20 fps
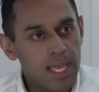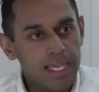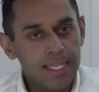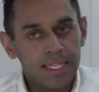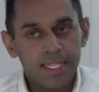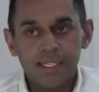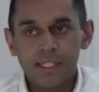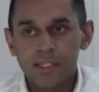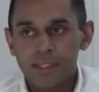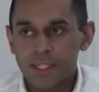
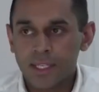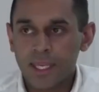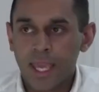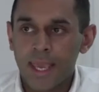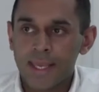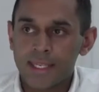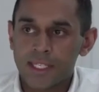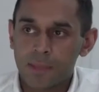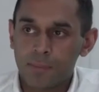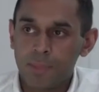It isn't the
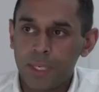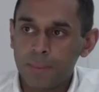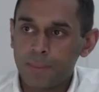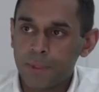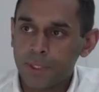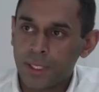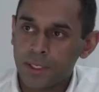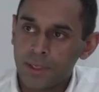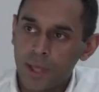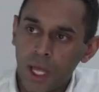case that
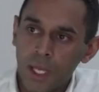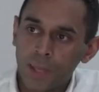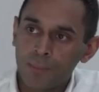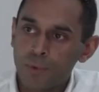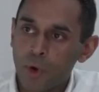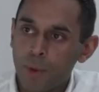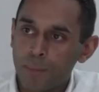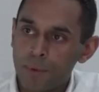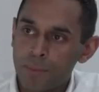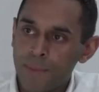people can
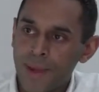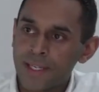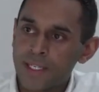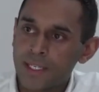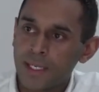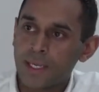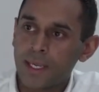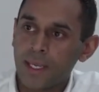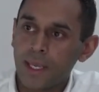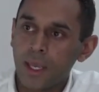
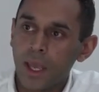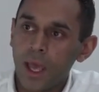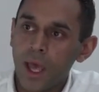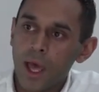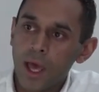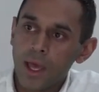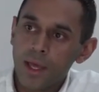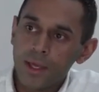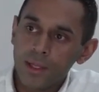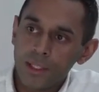unproblematically
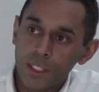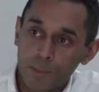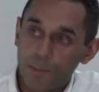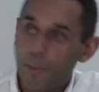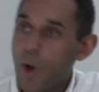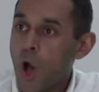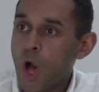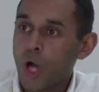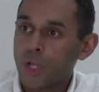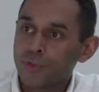
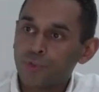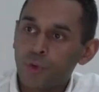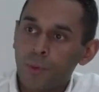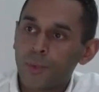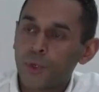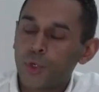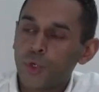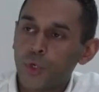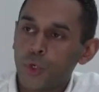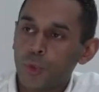depart
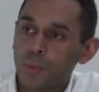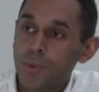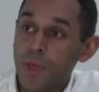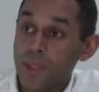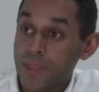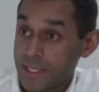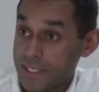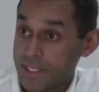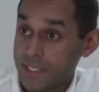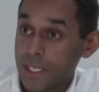from a group
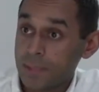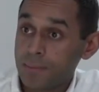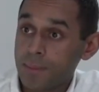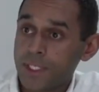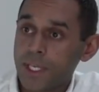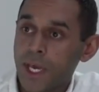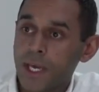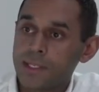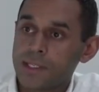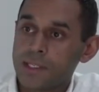that
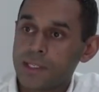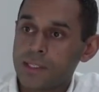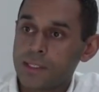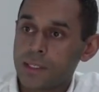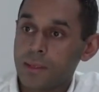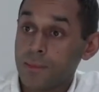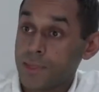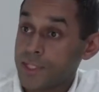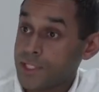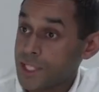stigmatizes
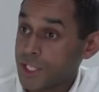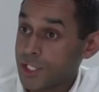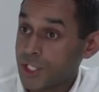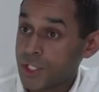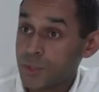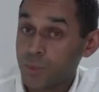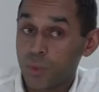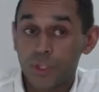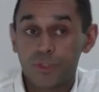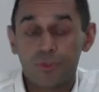them, such
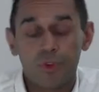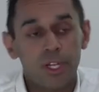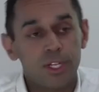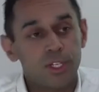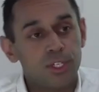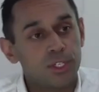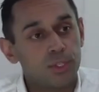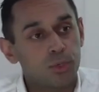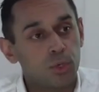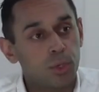as one's
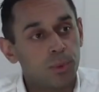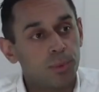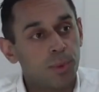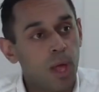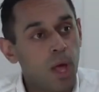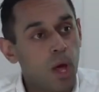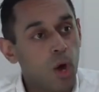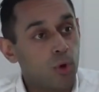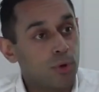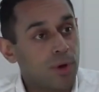religious group
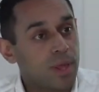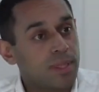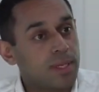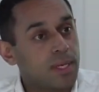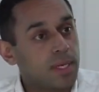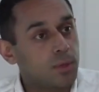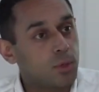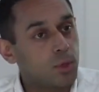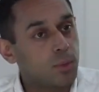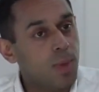or
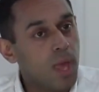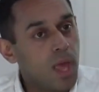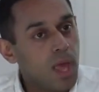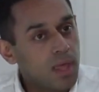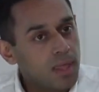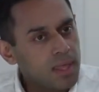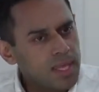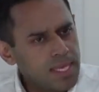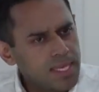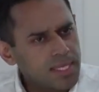ethnic group.
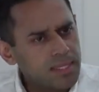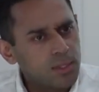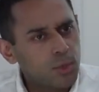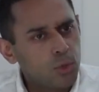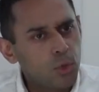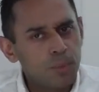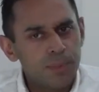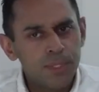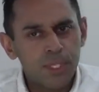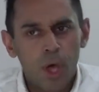These
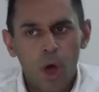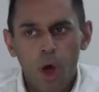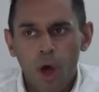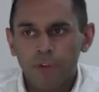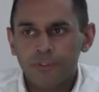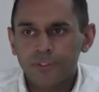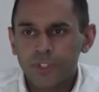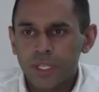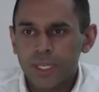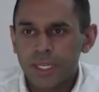groups are
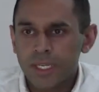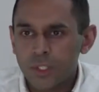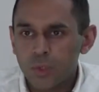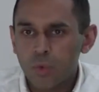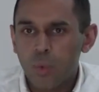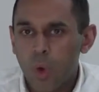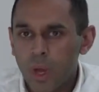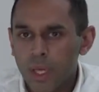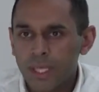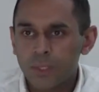often
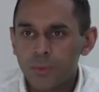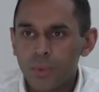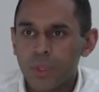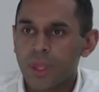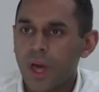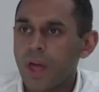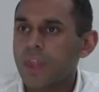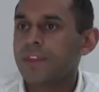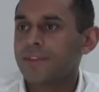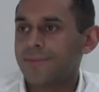entwined
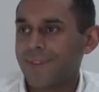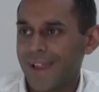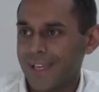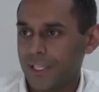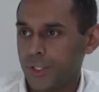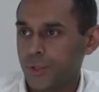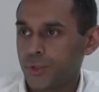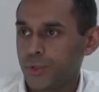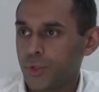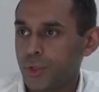with other
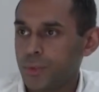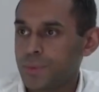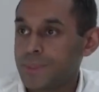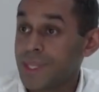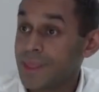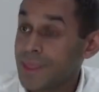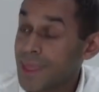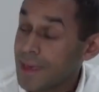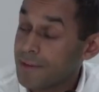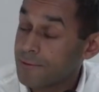valued
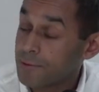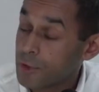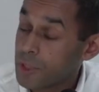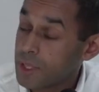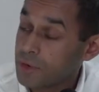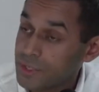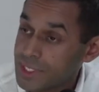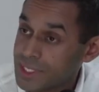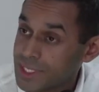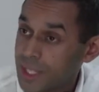groups, and therefore
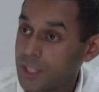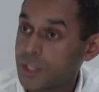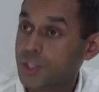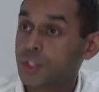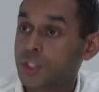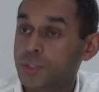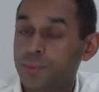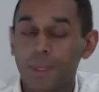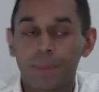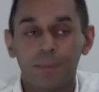they're
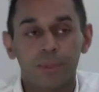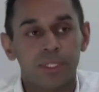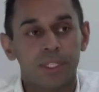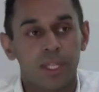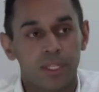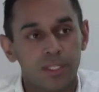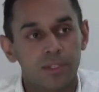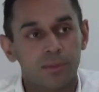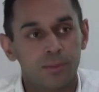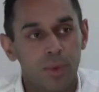essential to people's
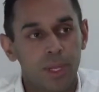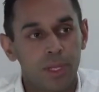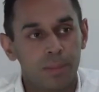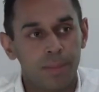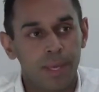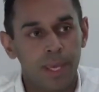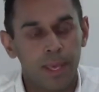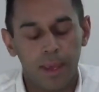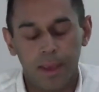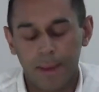sense of
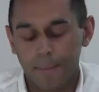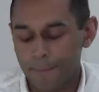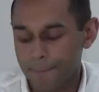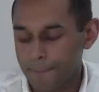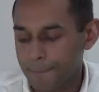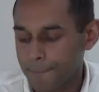well-being.